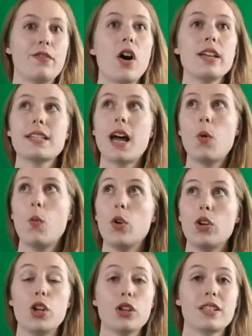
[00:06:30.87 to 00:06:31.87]
find out
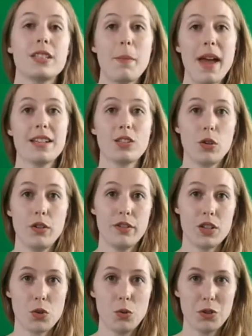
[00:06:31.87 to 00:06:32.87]
what looks the best on a
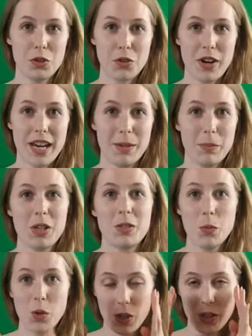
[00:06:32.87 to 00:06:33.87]
visual screen, because
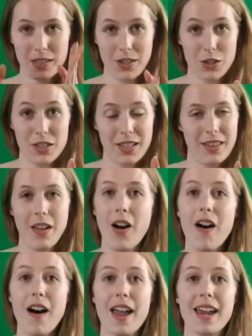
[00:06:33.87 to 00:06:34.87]
what looks good to the
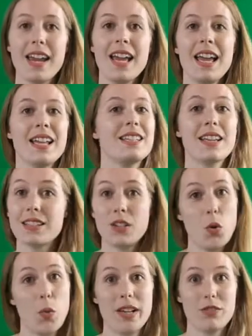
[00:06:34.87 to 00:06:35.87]
eye doesn't
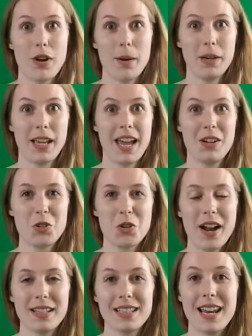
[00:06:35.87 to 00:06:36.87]
always replicate or
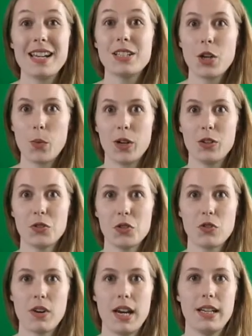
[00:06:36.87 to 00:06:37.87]
translate so well on
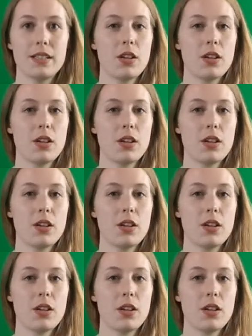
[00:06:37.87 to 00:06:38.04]
screen.